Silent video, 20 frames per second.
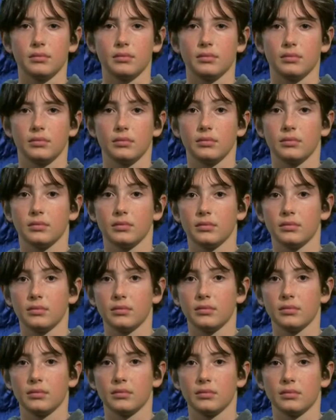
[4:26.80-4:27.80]

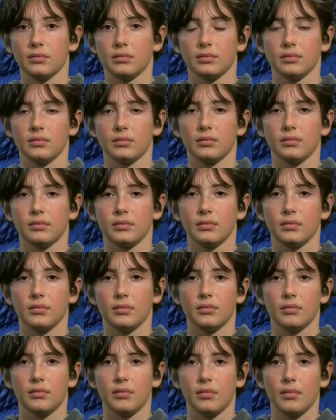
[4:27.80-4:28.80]

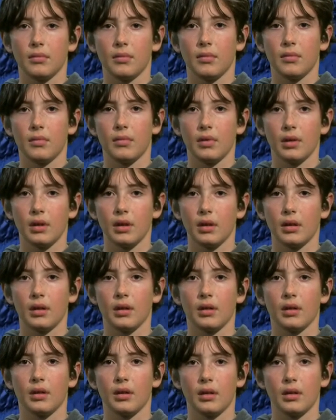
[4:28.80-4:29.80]

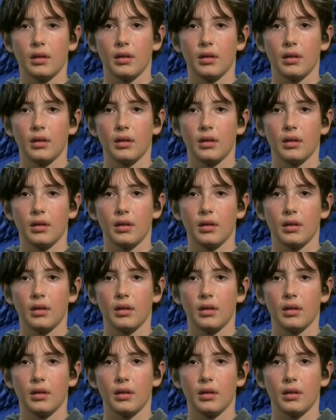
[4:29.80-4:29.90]
(not speaking)